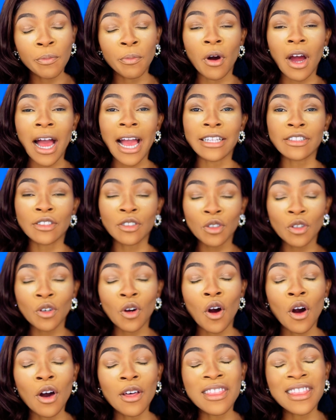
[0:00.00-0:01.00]
but I
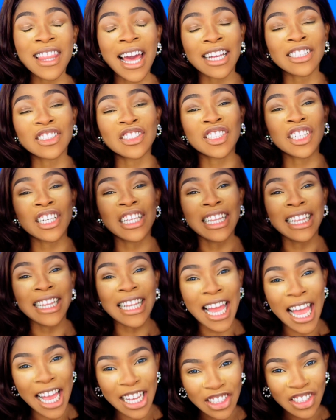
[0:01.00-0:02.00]
took on that
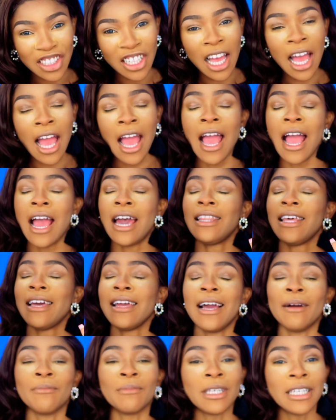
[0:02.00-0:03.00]
challenge and I
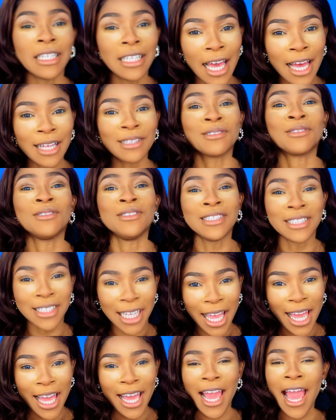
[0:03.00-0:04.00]
am here
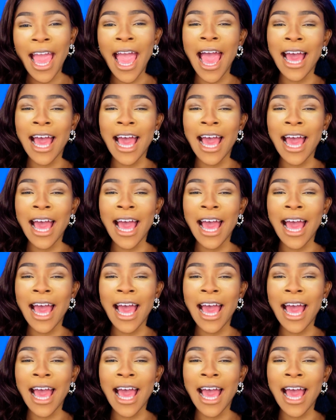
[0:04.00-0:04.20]
today,